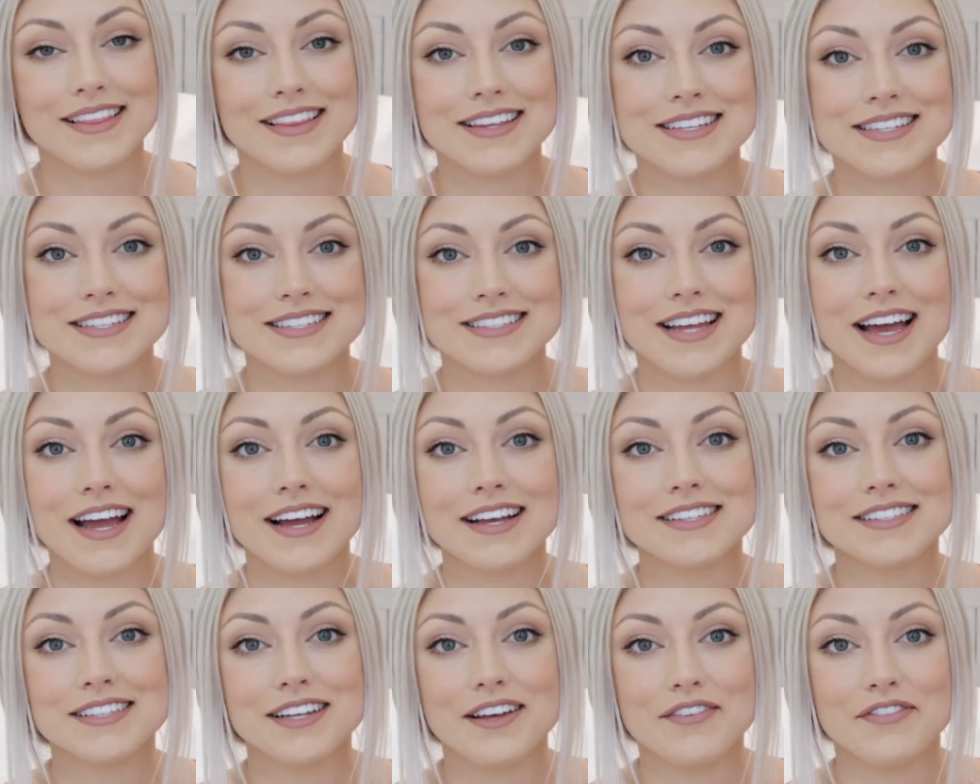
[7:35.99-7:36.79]
This
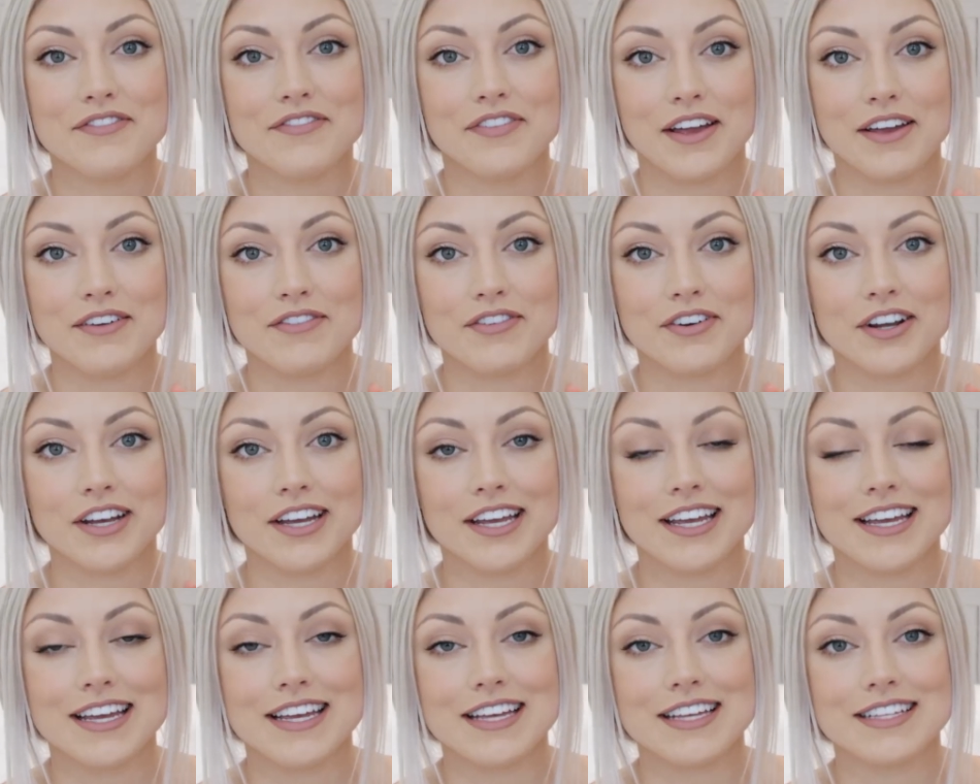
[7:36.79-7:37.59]
next
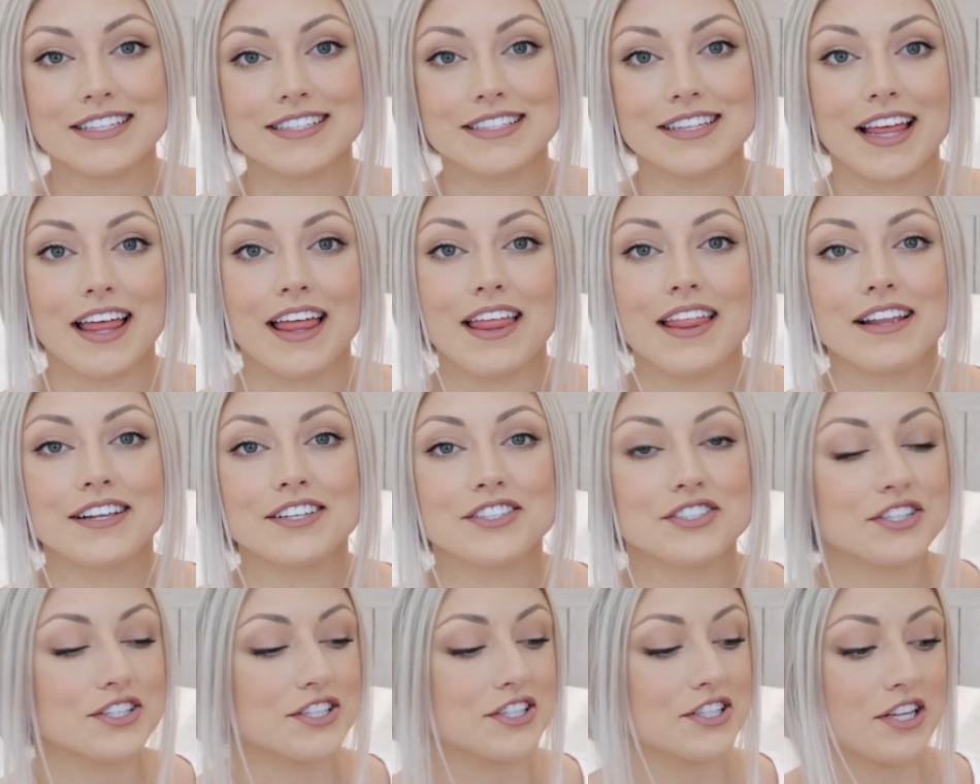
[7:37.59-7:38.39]
favorite is
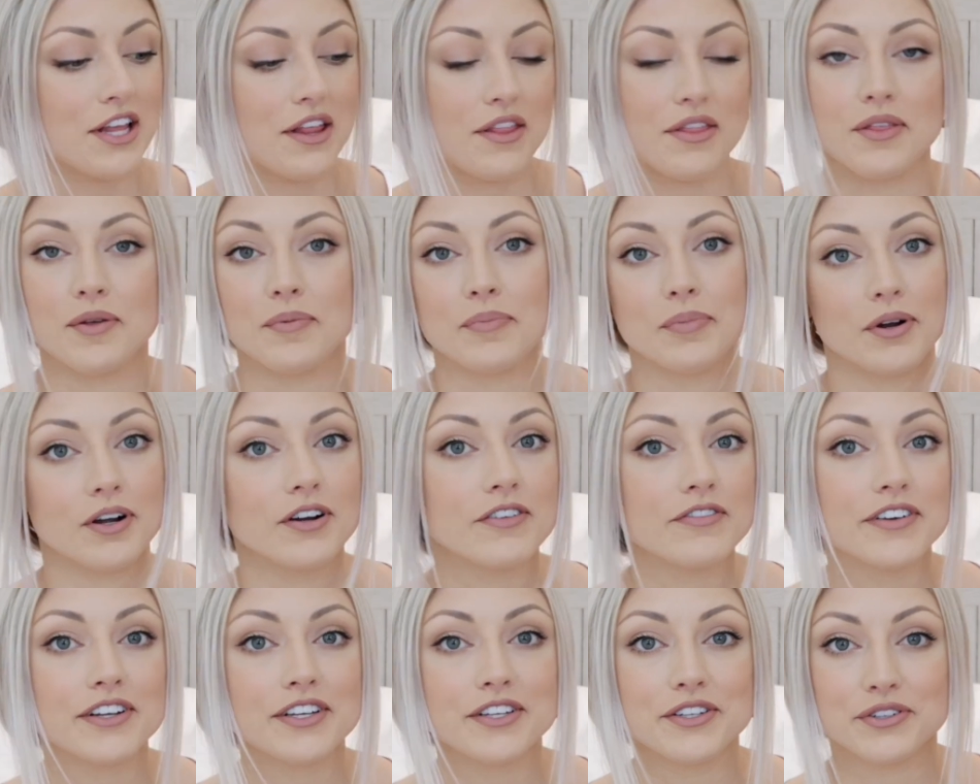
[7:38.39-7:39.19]
just the
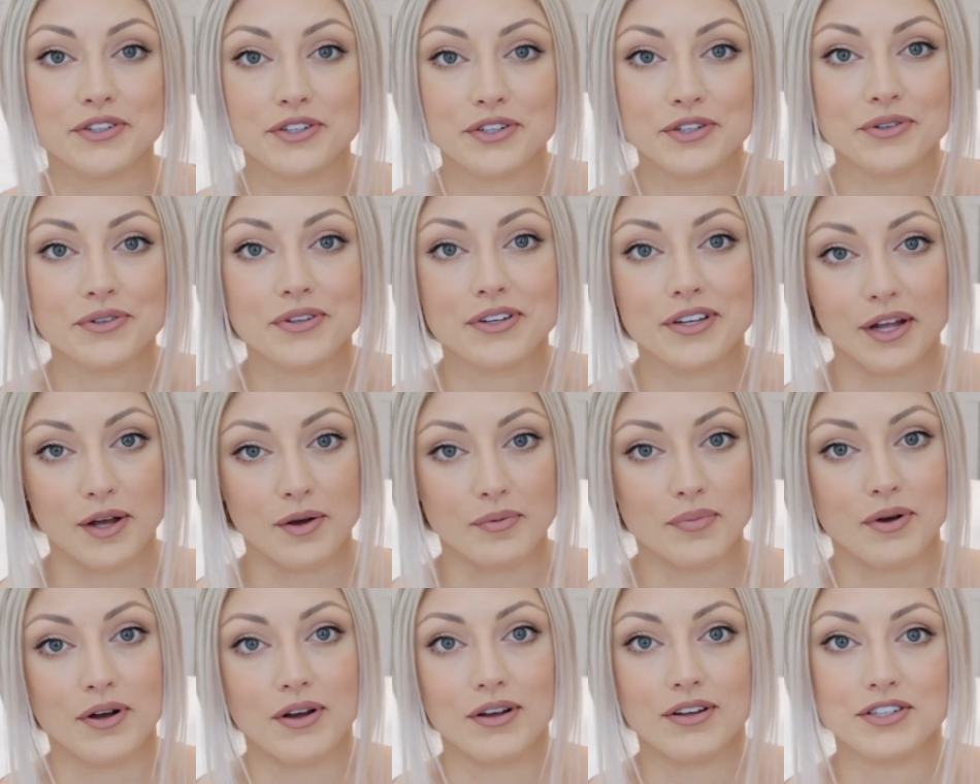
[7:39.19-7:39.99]
perfect nude
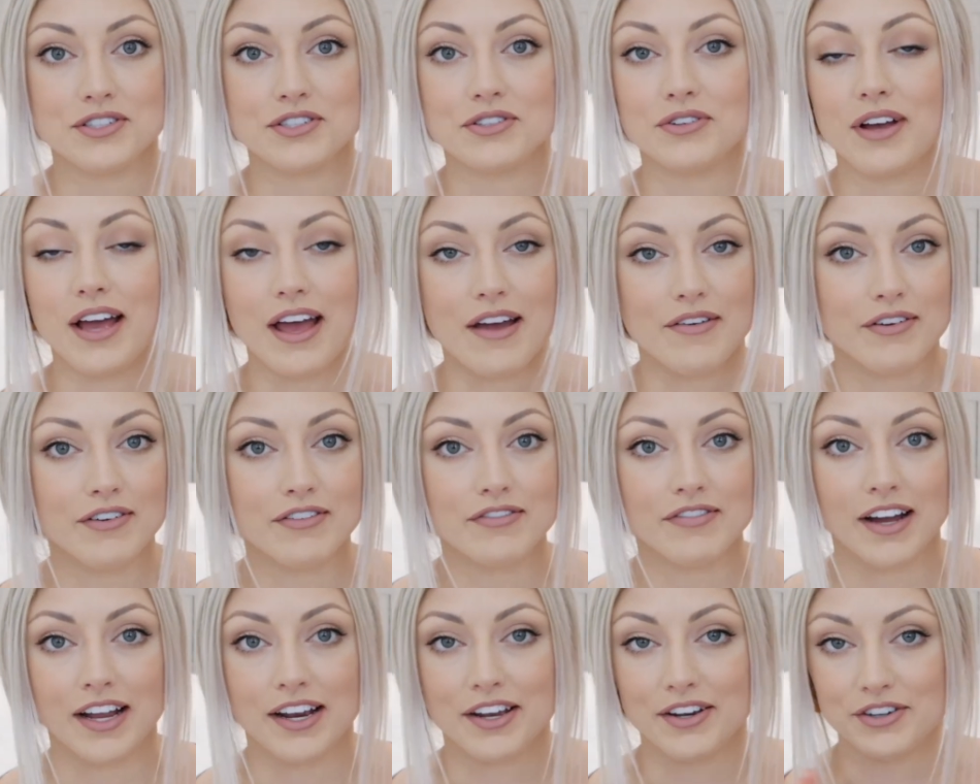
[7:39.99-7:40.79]
nail polish you'll ever
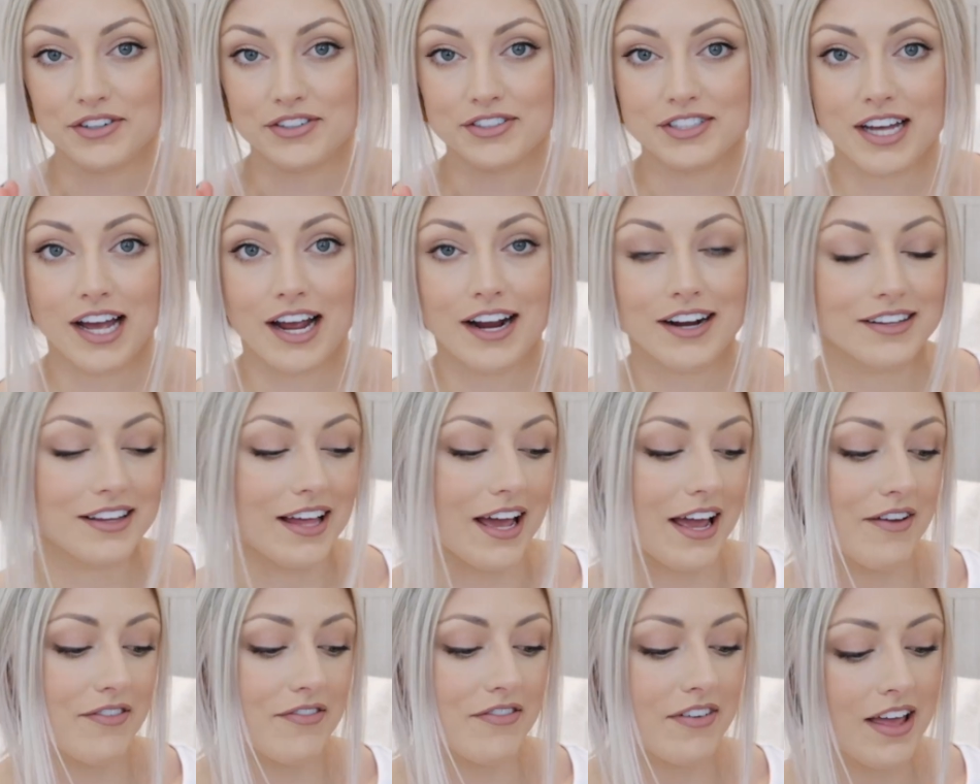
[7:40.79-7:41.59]
find in your entire
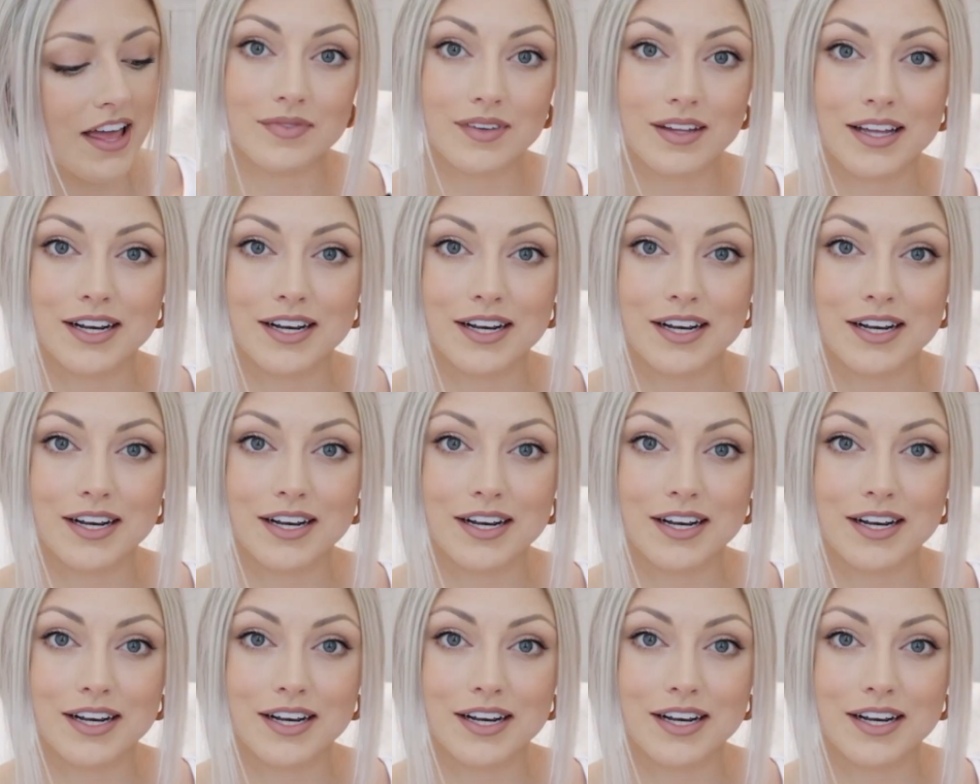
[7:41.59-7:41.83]
life.